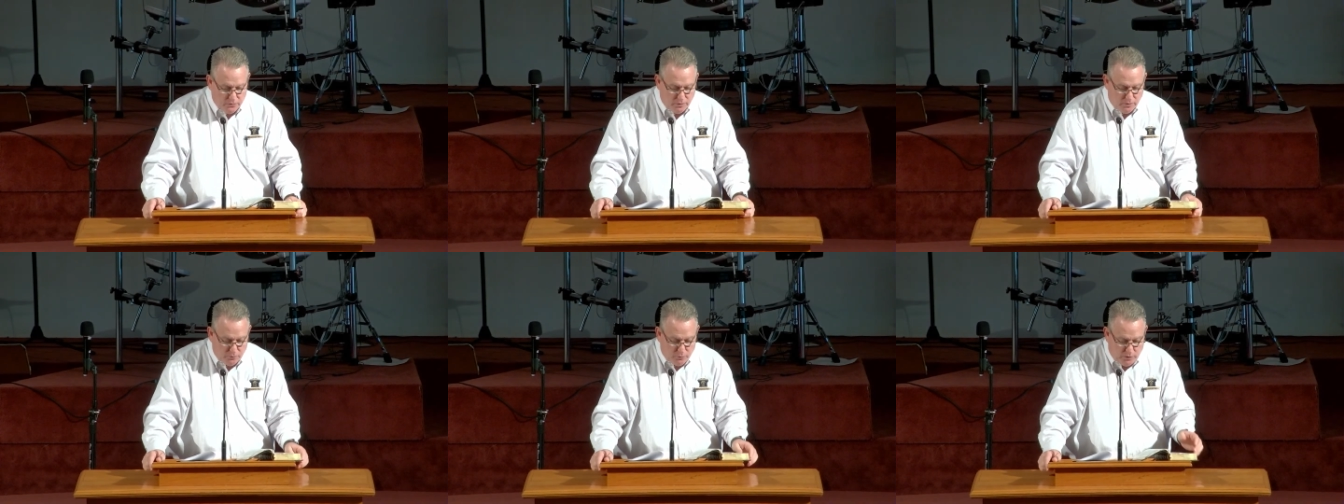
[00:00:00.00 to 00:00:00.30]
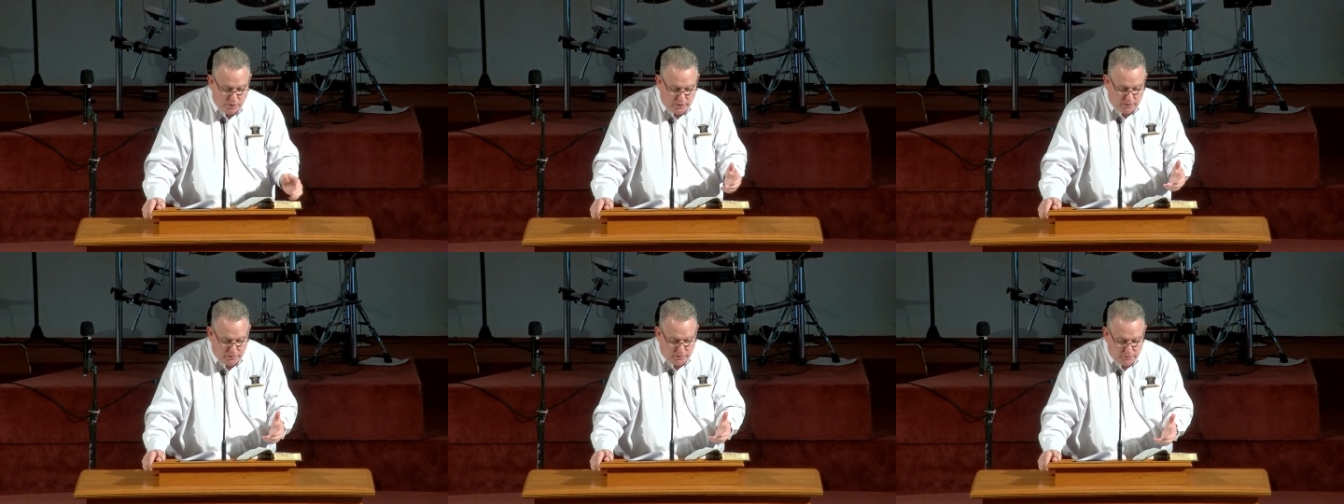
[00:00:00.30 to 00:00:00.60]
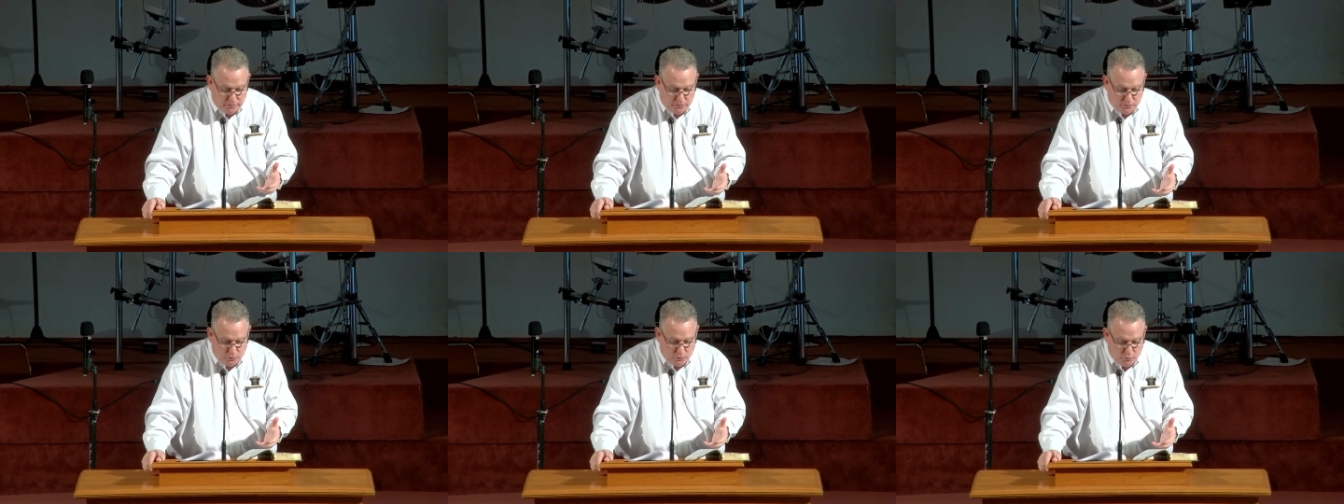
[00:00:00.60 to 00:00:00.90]
Well,
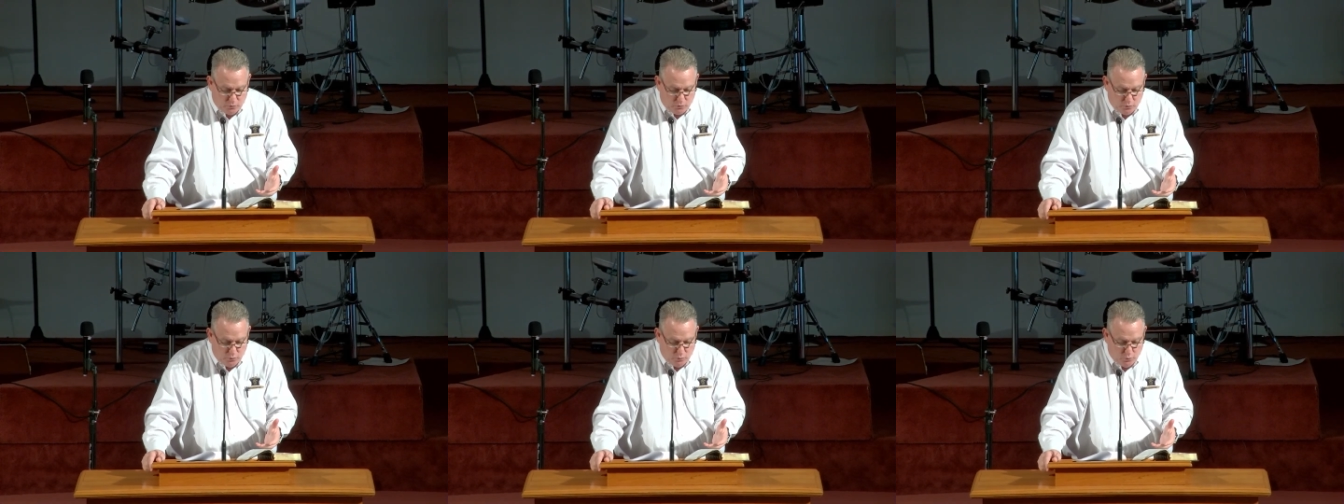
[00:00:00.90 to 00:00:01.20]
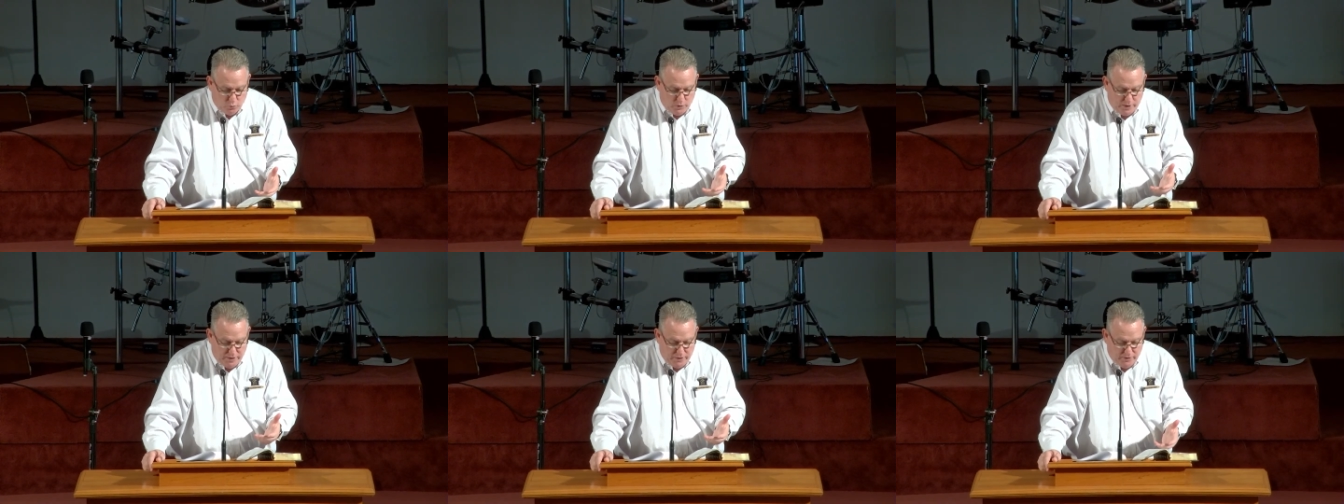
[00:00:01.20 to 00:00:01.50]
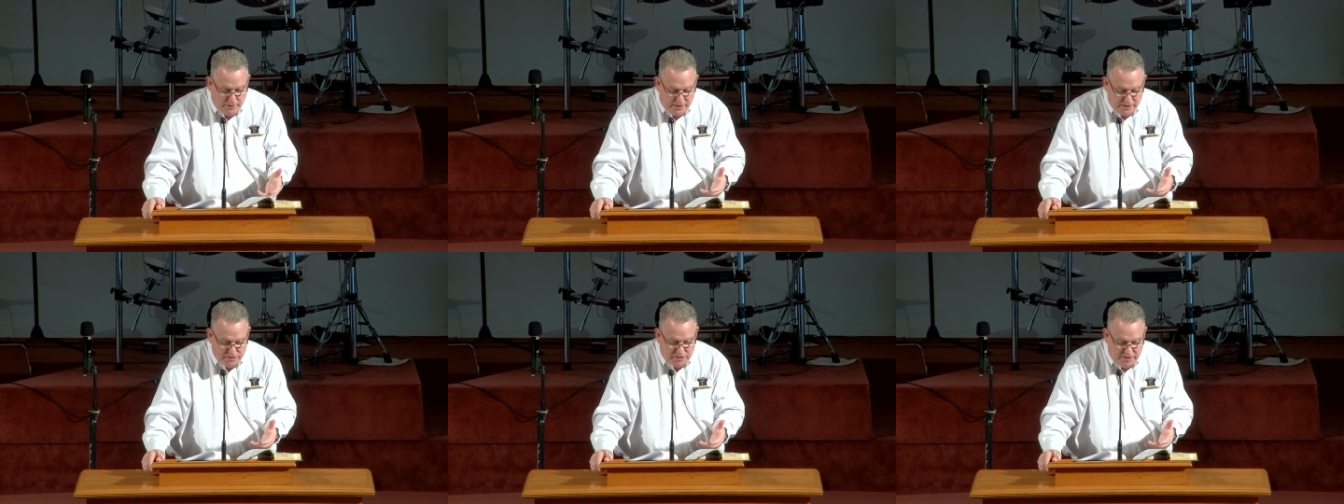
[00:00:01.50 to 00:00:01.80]
where
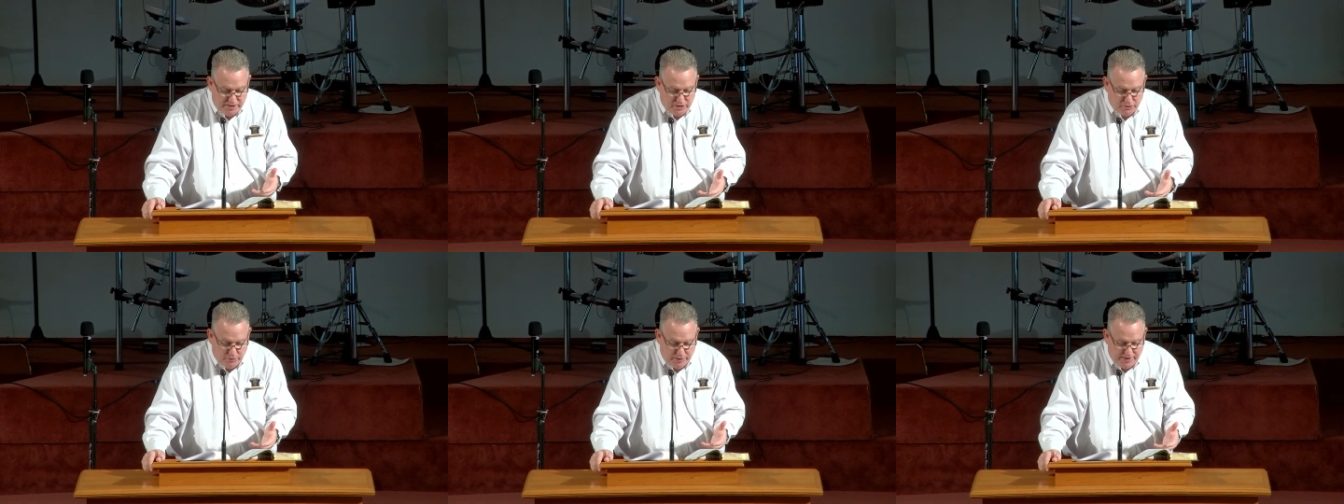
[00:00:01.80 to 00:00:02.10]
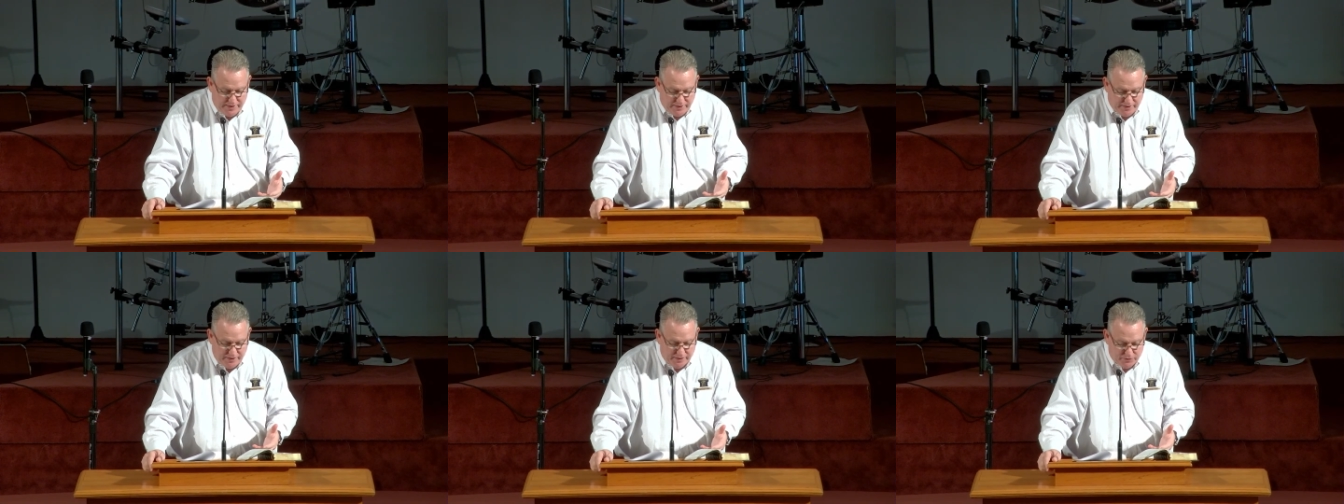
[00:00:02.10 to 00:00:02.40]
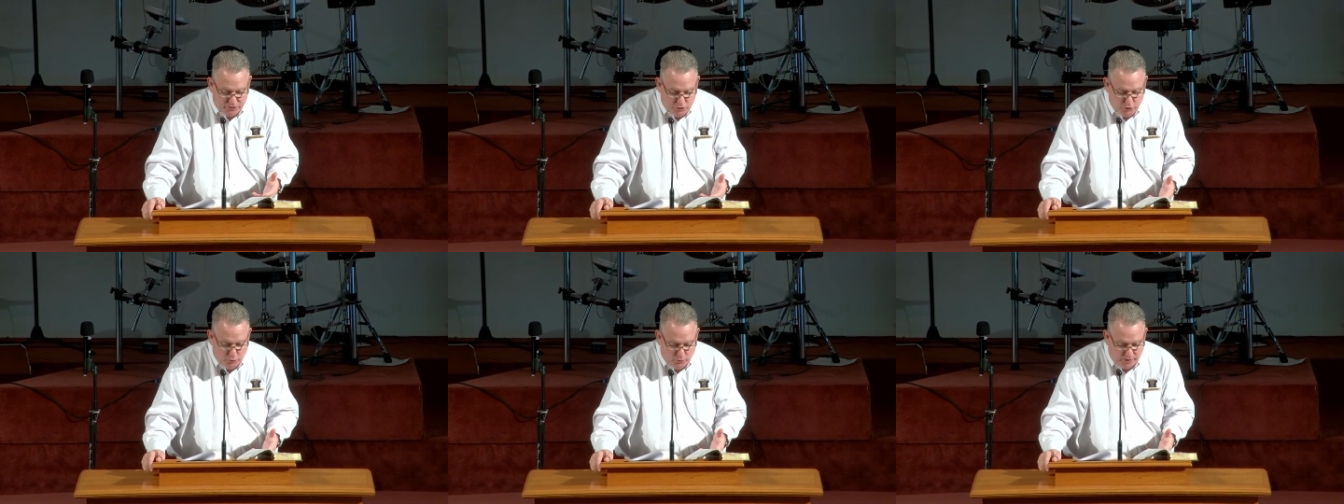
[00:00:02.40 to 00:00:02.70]
has He granted
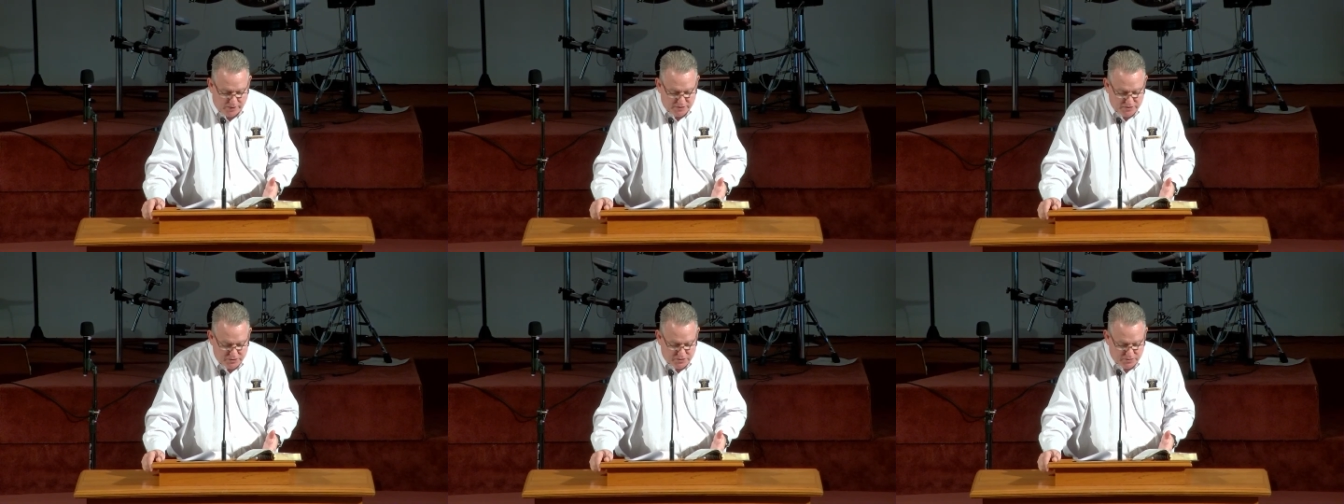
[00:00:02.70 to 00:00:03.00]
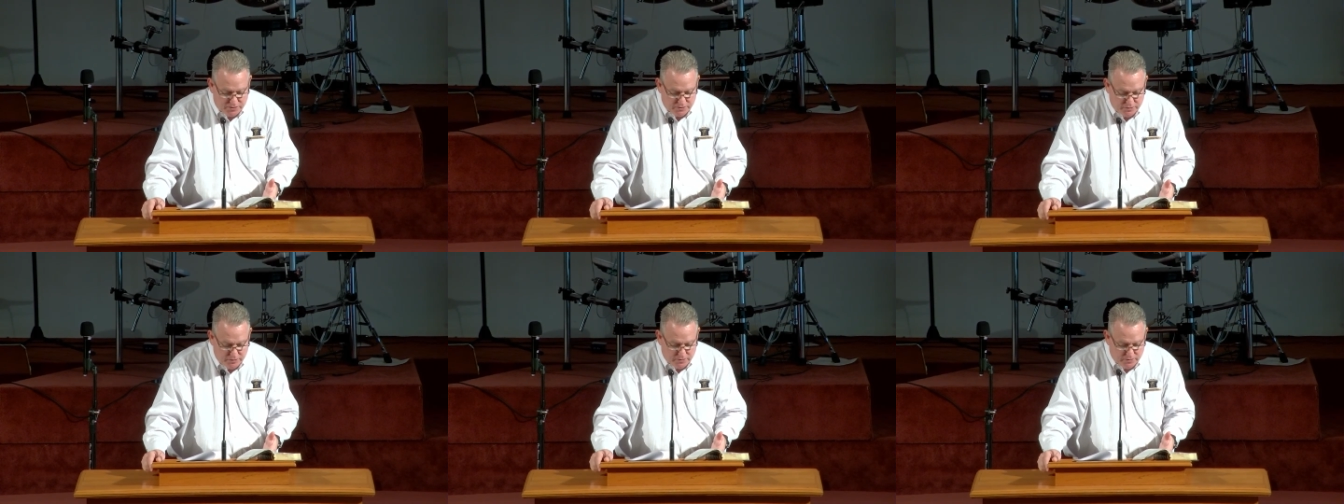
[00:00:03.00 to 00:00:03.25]
it to us?